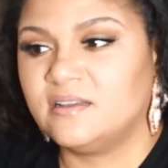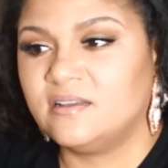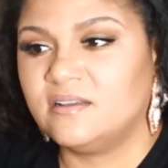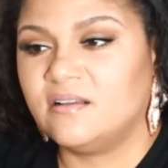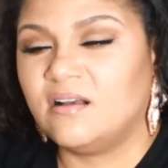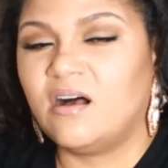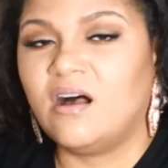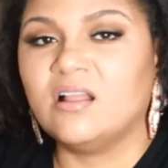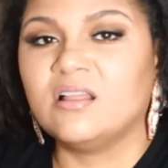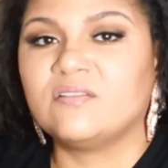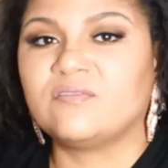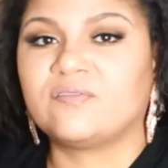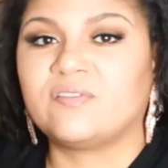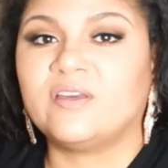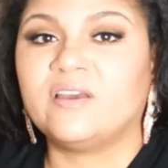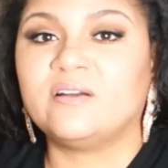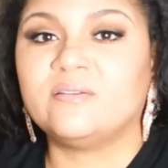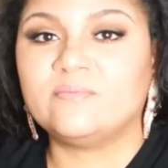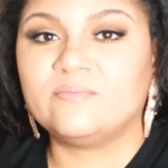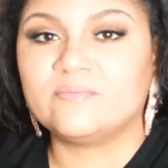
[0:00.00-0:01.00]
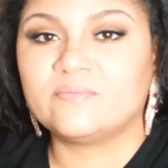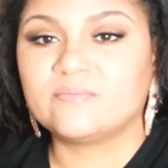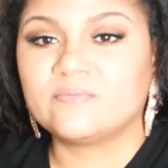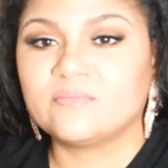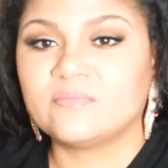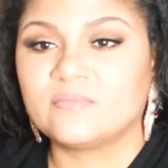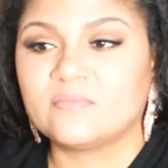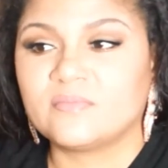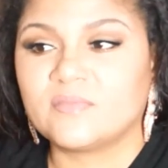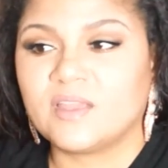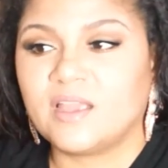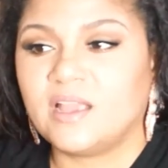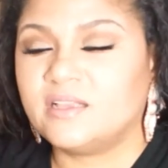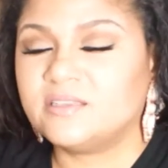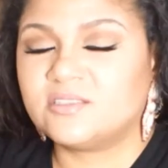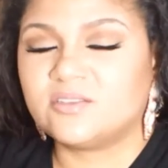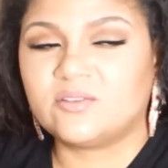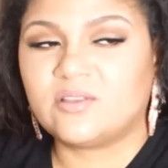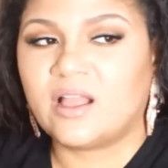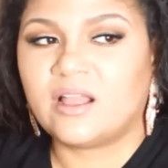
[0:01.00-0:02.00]
all of them.
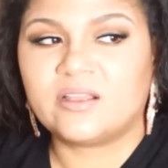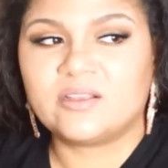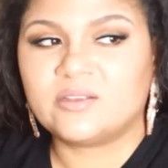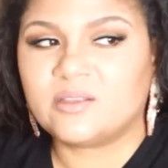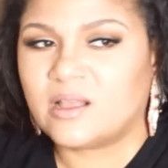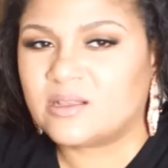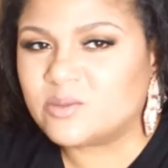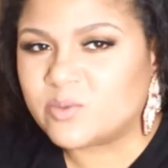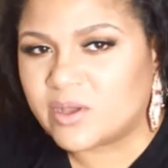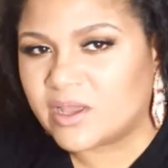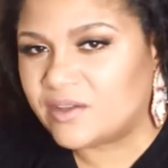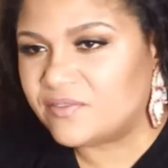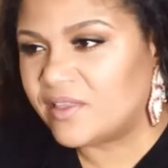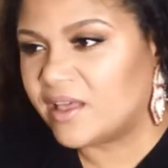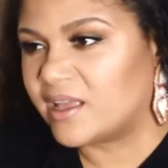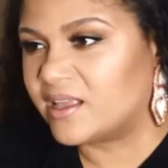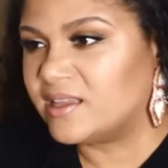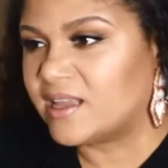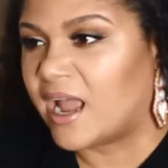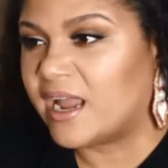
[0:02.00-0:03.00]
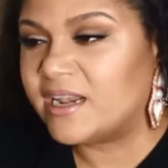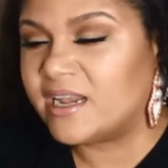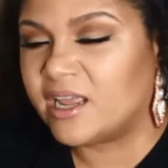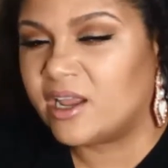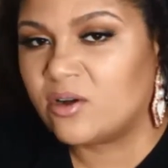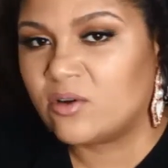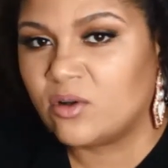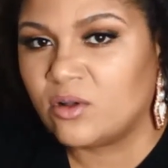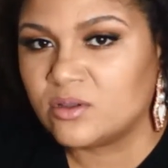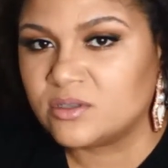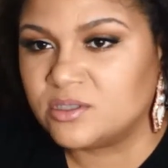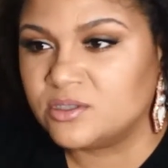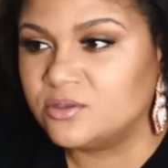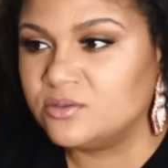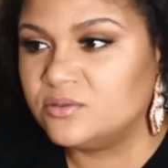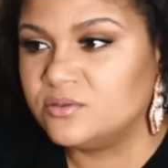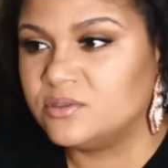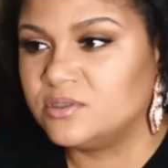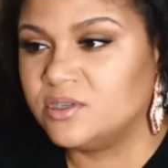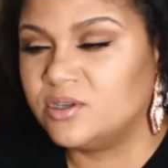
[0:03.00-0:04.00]
And so now that's why you have like 90-year-old
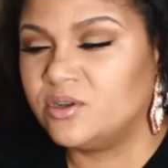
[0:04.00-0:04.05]
dudes,